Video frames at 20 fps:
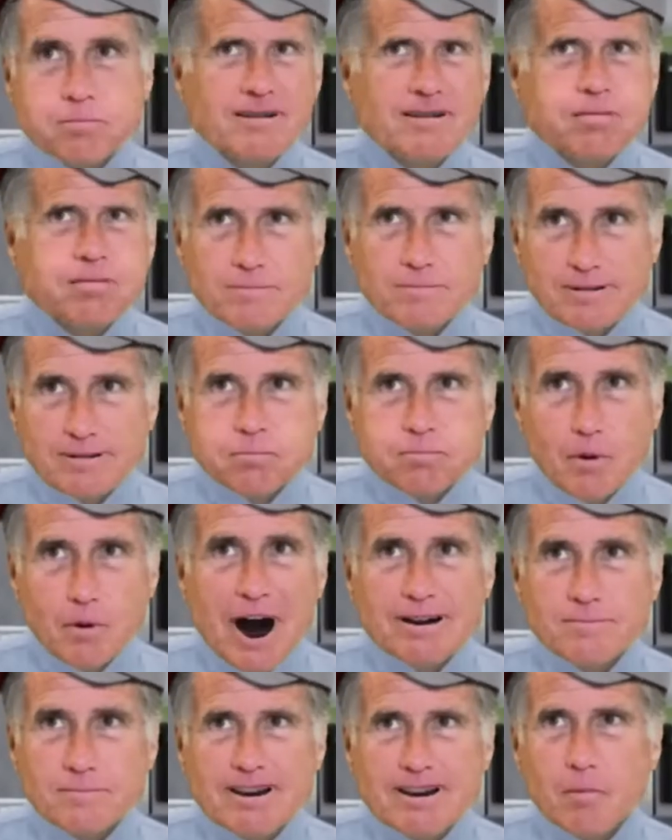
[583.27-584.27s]
Mitt
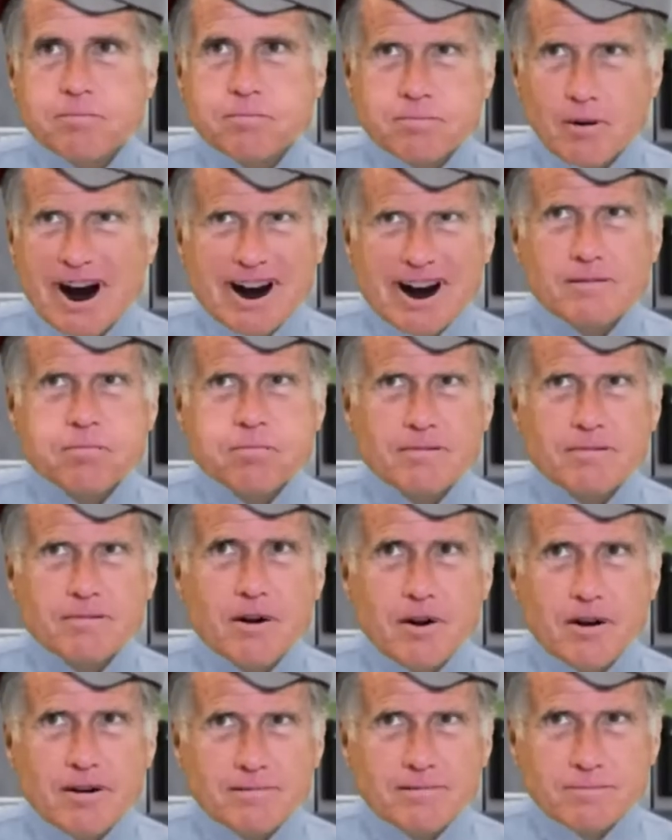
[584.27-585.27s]
Romney Rhino
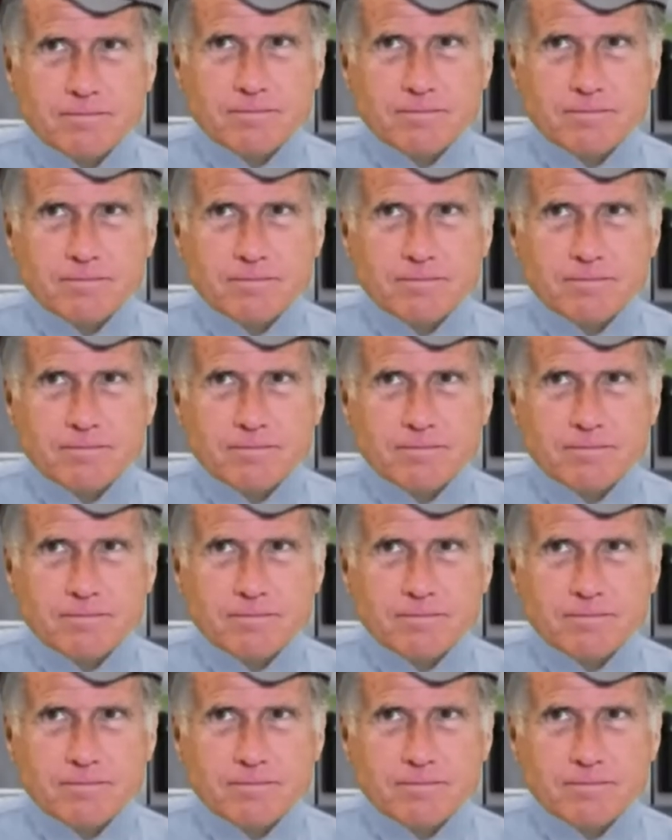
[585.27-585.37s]
Dogs.